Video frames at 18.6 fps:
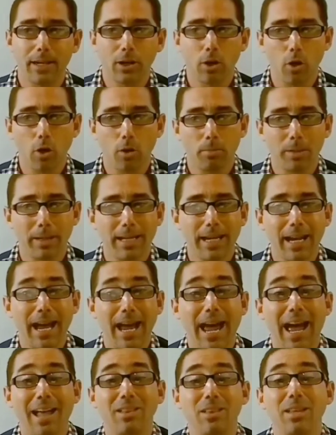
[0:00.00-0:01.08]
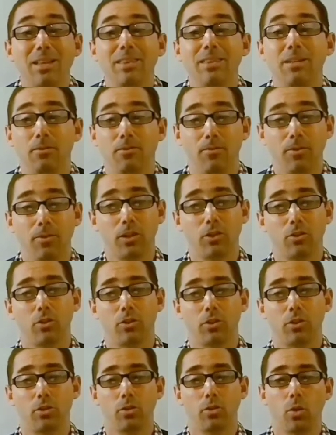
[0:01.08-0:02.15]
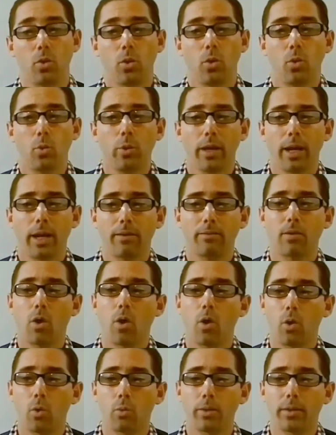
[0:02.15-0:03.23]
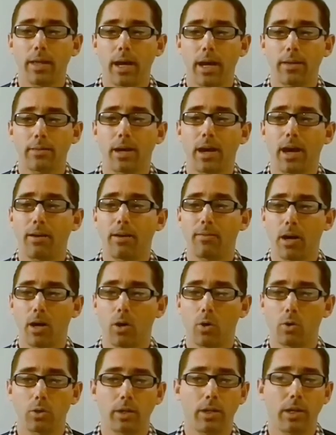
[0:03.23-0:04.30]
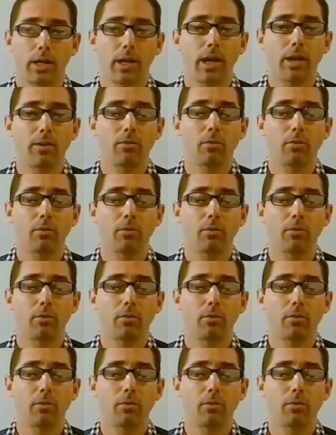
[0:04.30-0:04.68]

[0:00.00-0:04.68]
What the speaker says: the company and the vision we have always had about